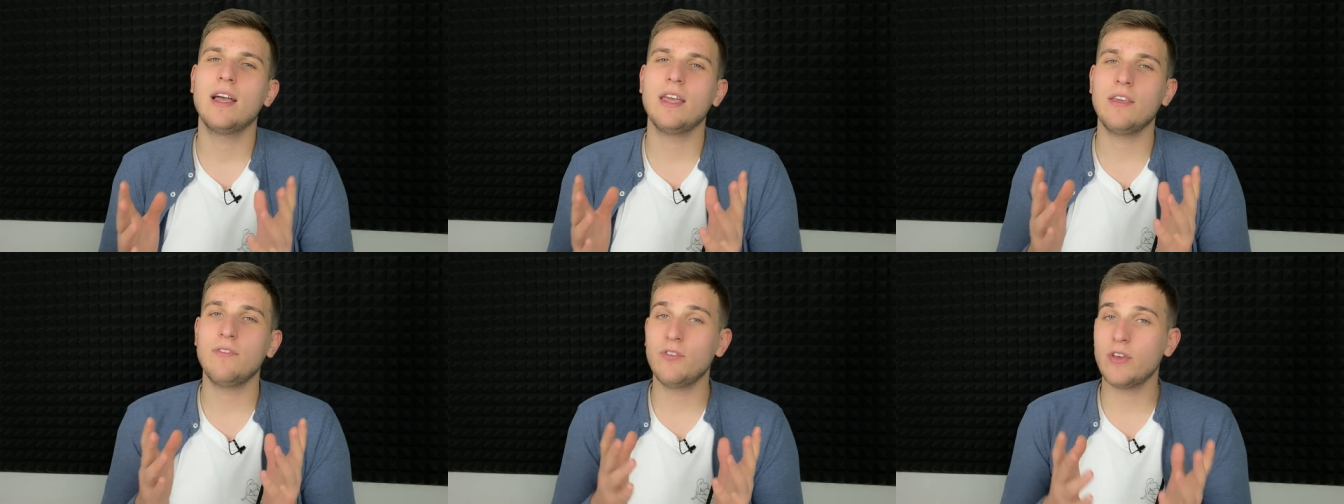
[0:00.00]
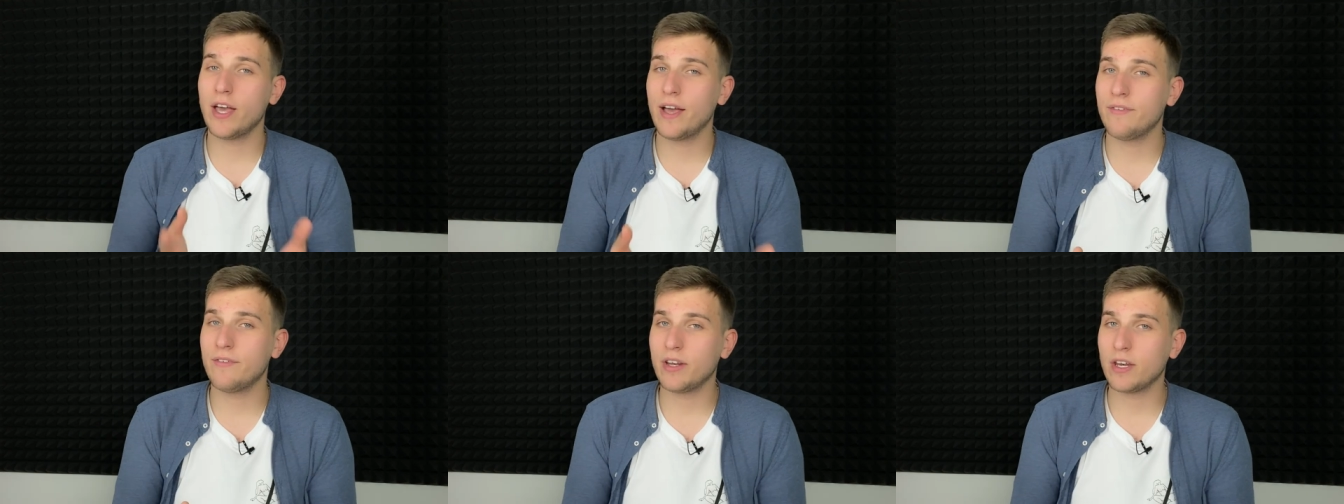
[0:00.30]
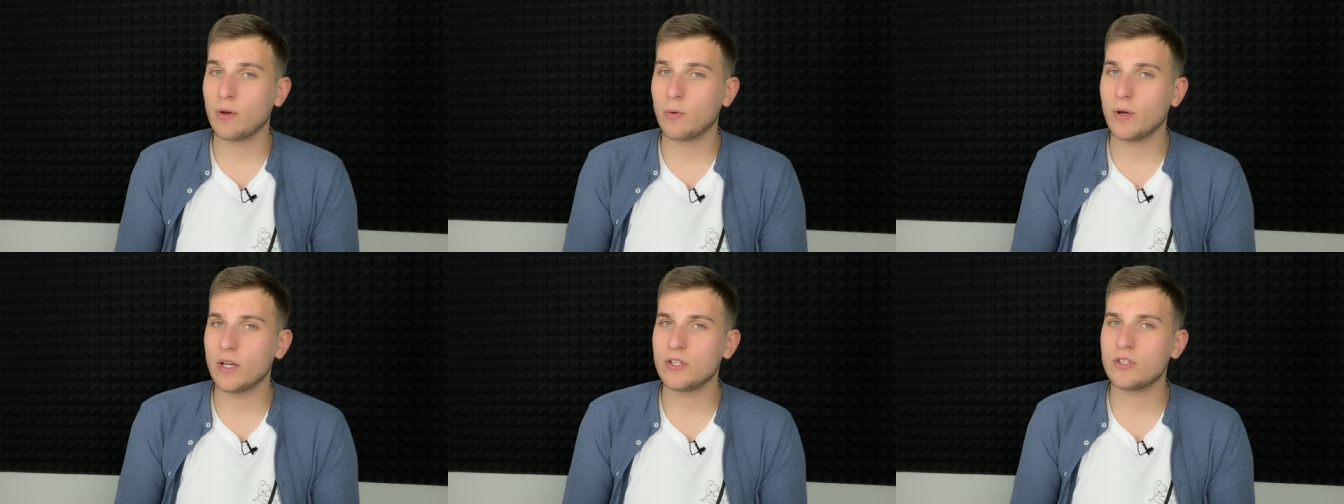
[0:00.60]
If you have
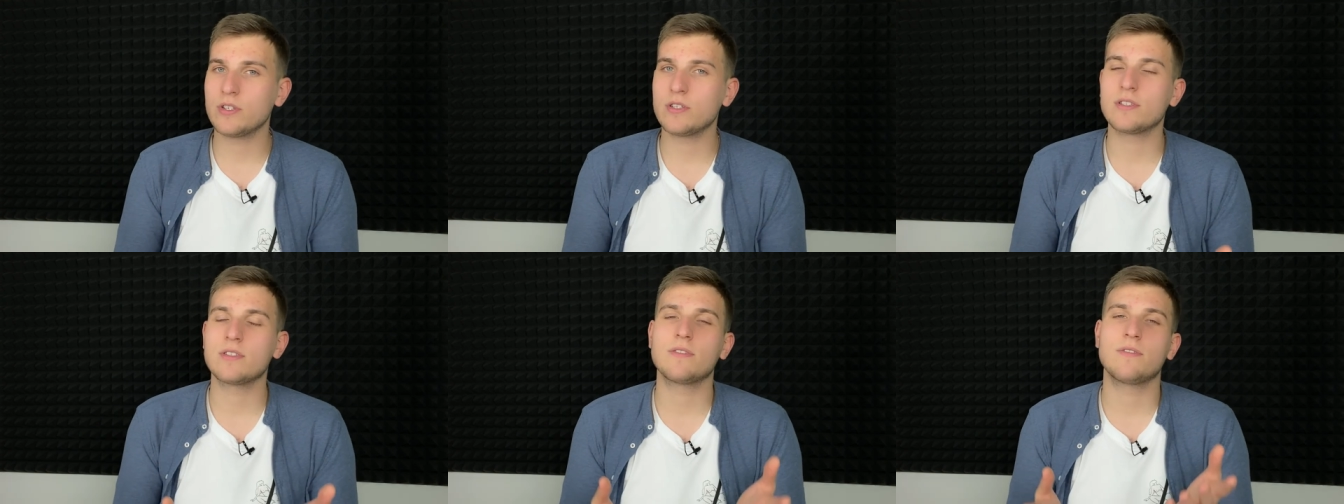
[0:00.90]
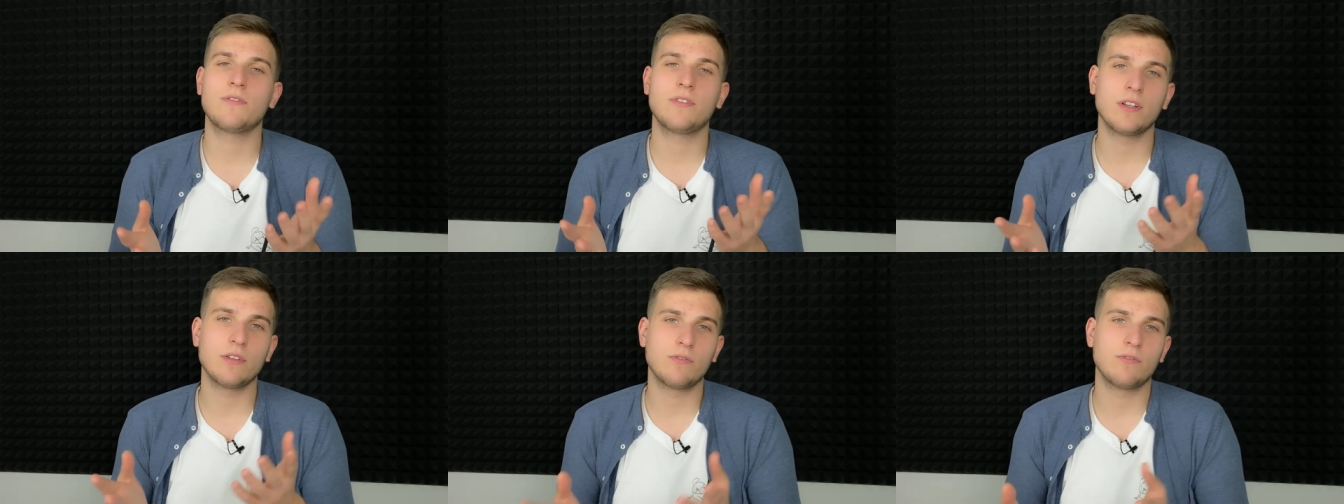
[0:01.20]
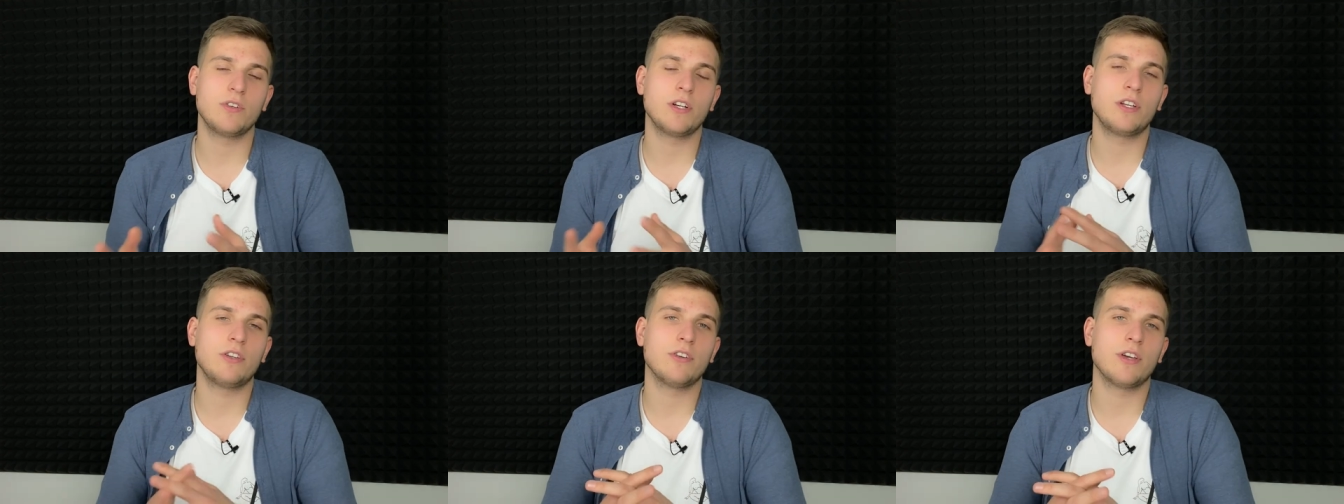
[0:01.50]
any questions, feel
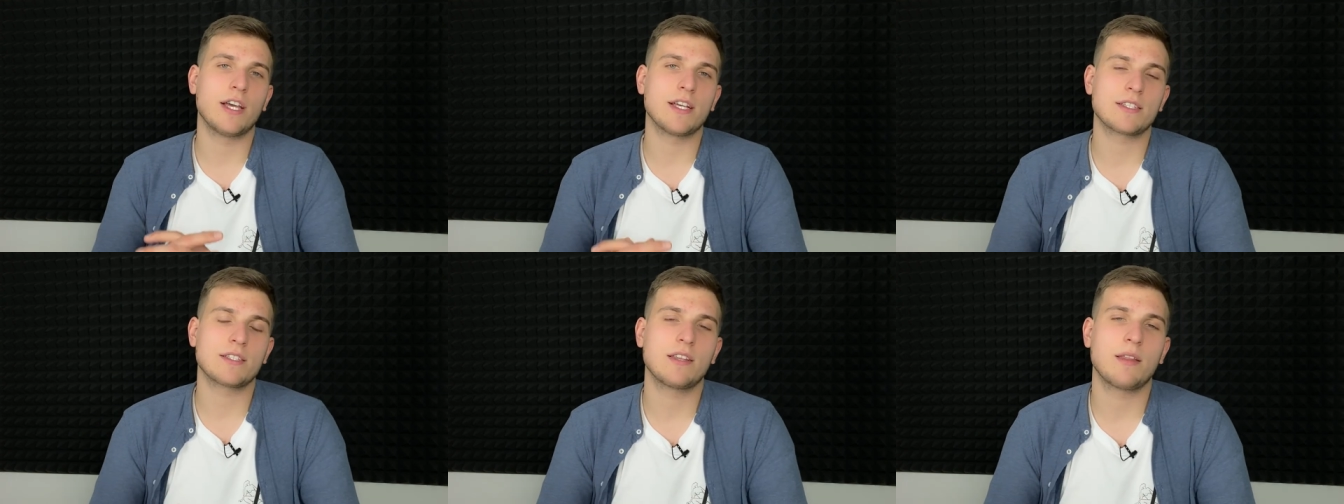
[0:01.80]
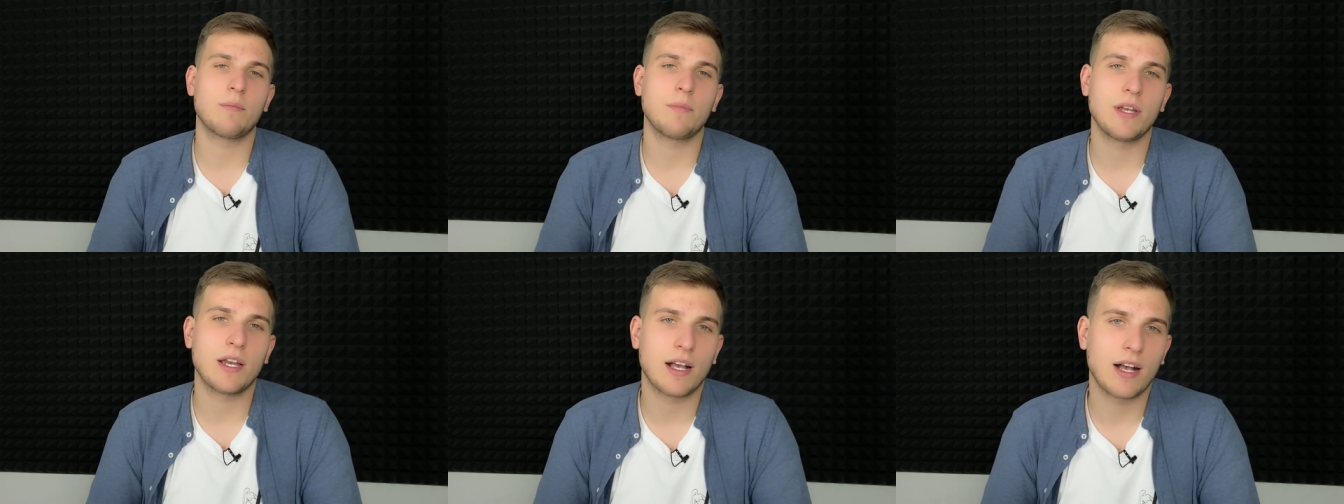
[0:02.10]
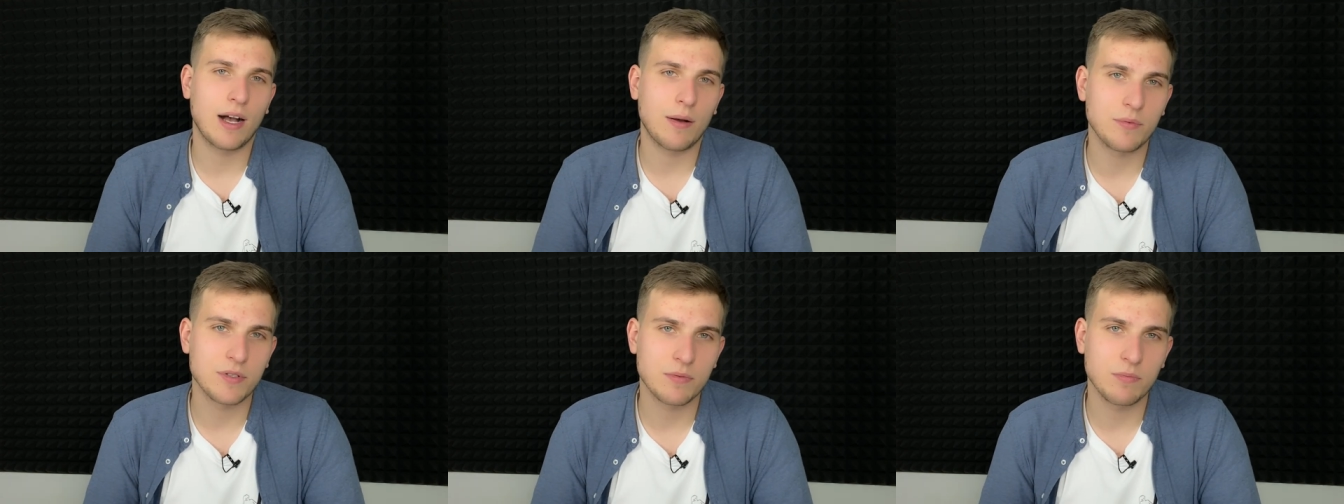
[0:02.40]
free to ask them in the
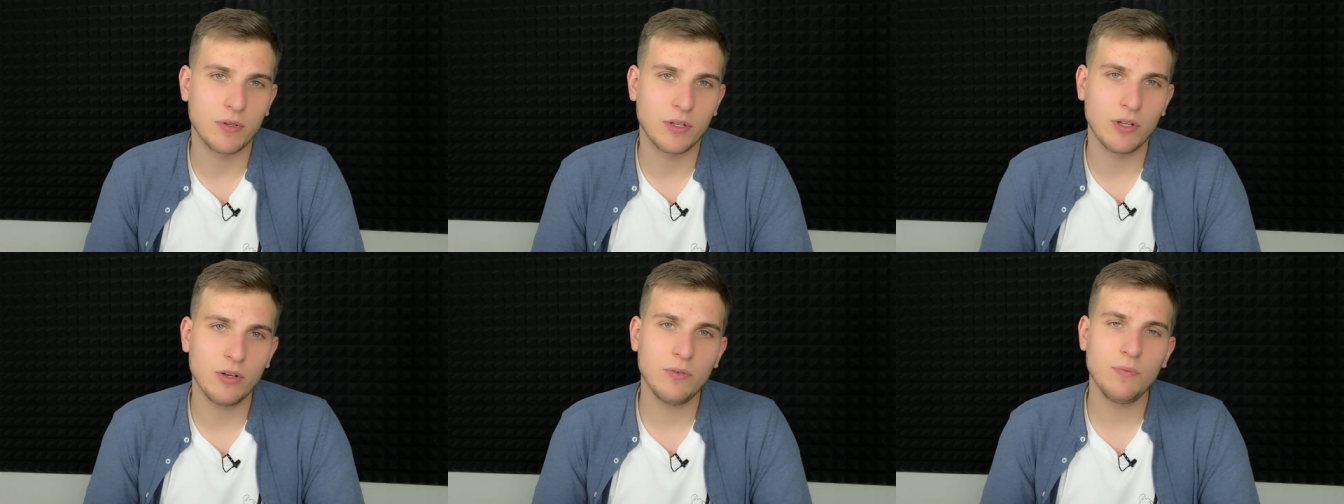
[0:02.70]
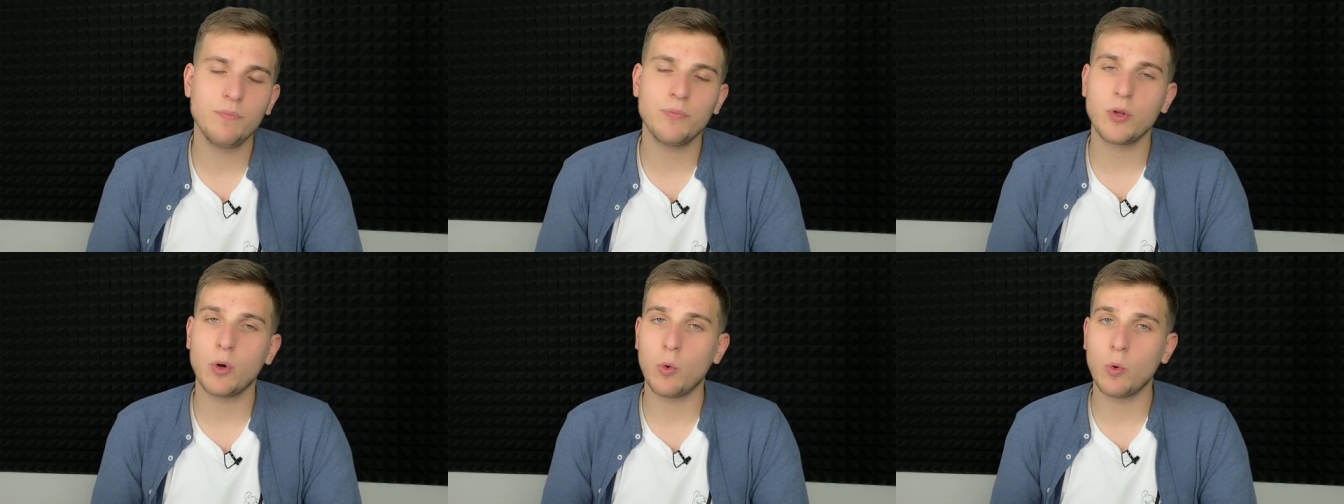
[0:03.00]
comments below